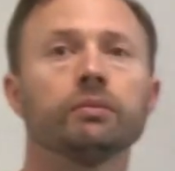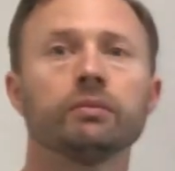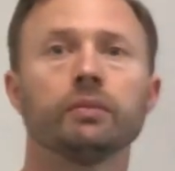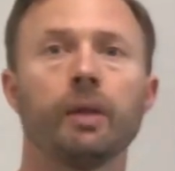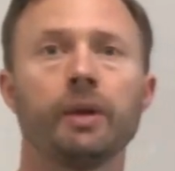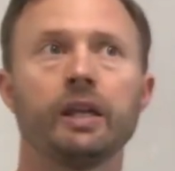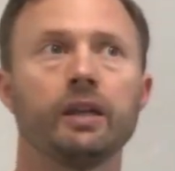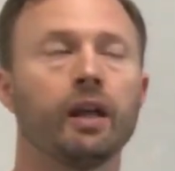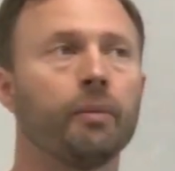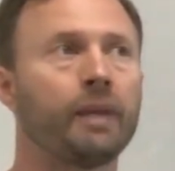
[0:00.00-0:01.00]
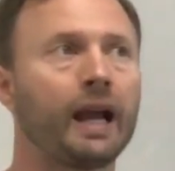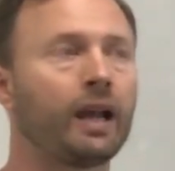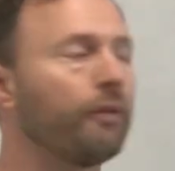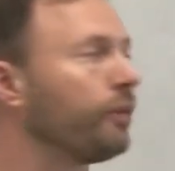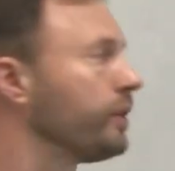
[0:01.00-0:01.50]
let me back
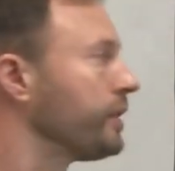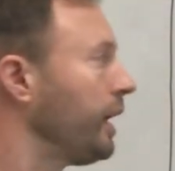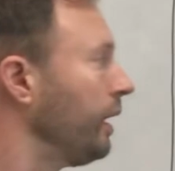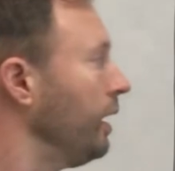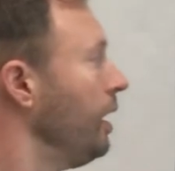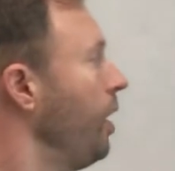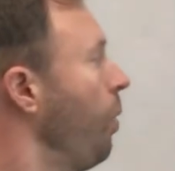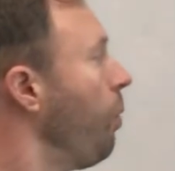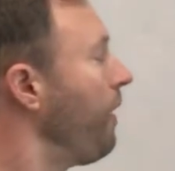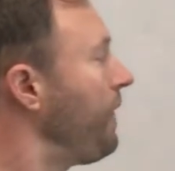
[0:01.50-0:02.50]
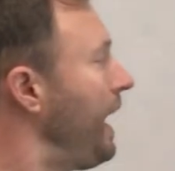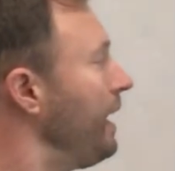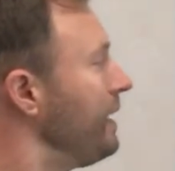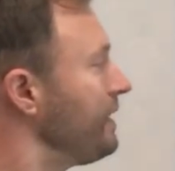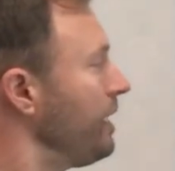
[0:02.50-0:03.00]
up for a second. What that
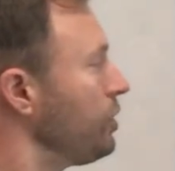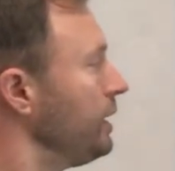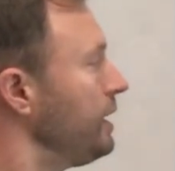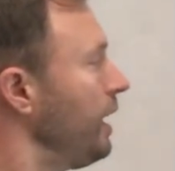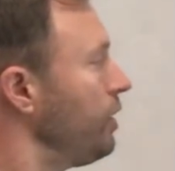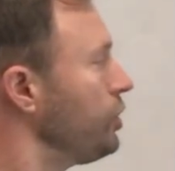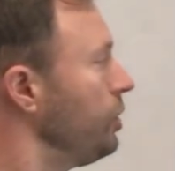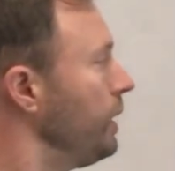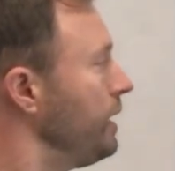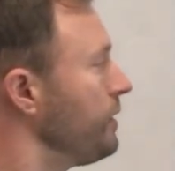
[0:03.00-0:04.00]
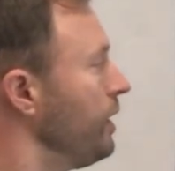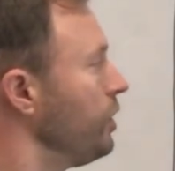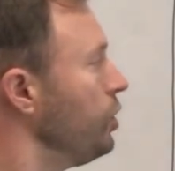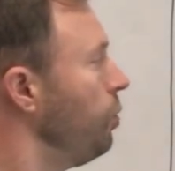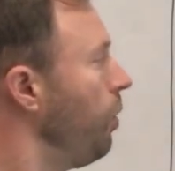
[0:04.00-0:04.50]
essentially tells you is
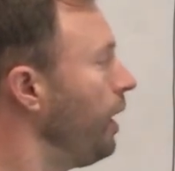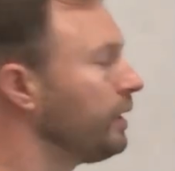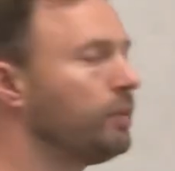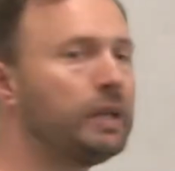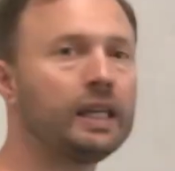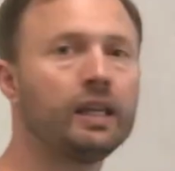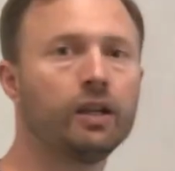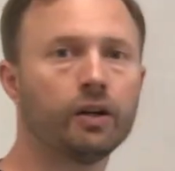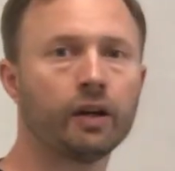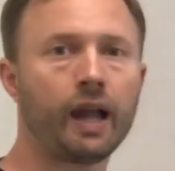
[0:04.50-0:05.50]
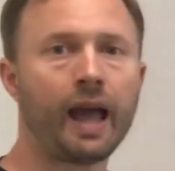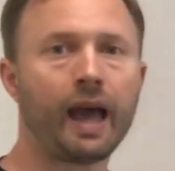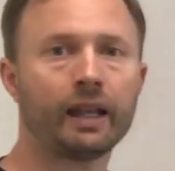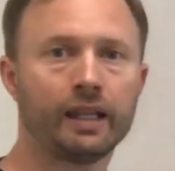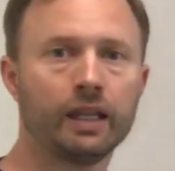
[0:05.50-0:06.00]
you want to be here at
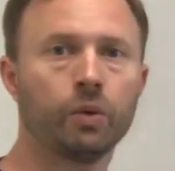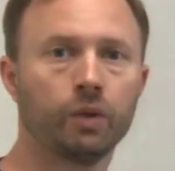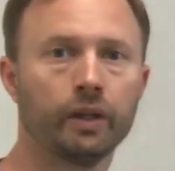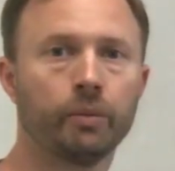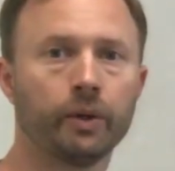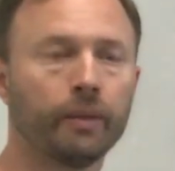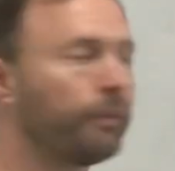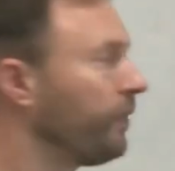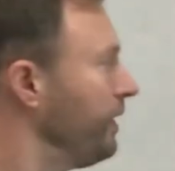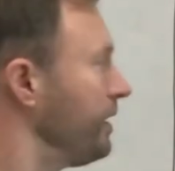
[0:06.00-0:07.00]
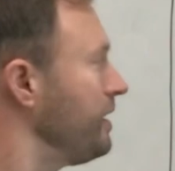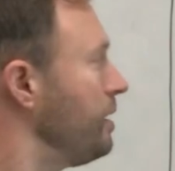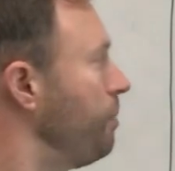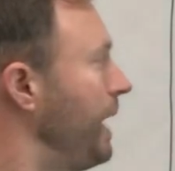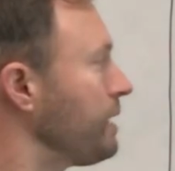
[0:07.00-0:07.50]
equilibrium. This is the
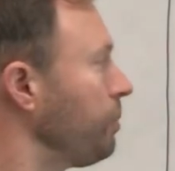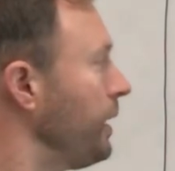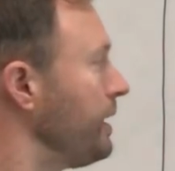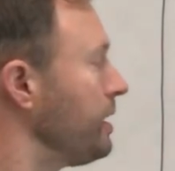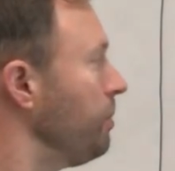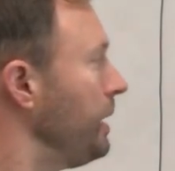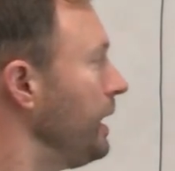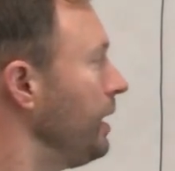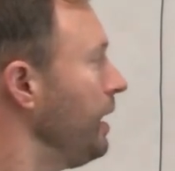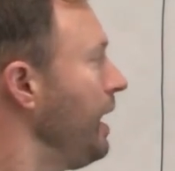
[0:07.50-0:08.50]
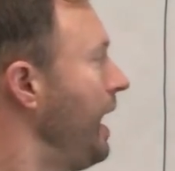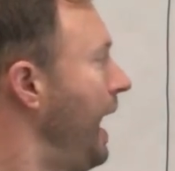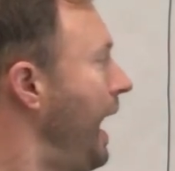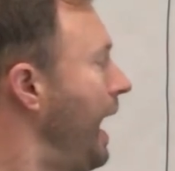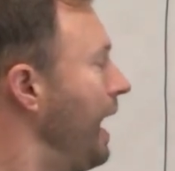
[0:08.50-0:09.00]
best place to be.
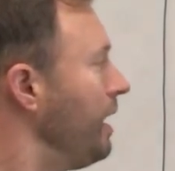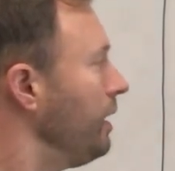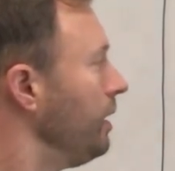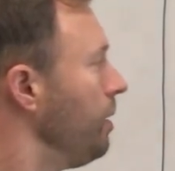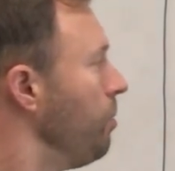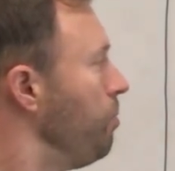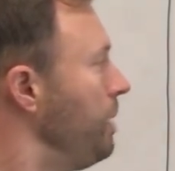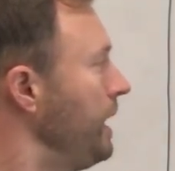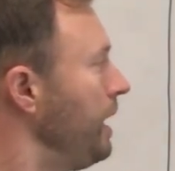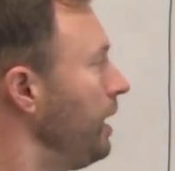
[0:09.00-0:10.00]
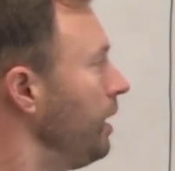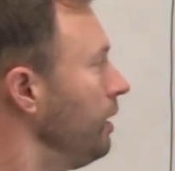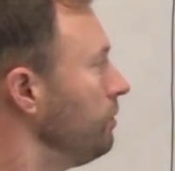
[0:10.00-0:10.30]
And being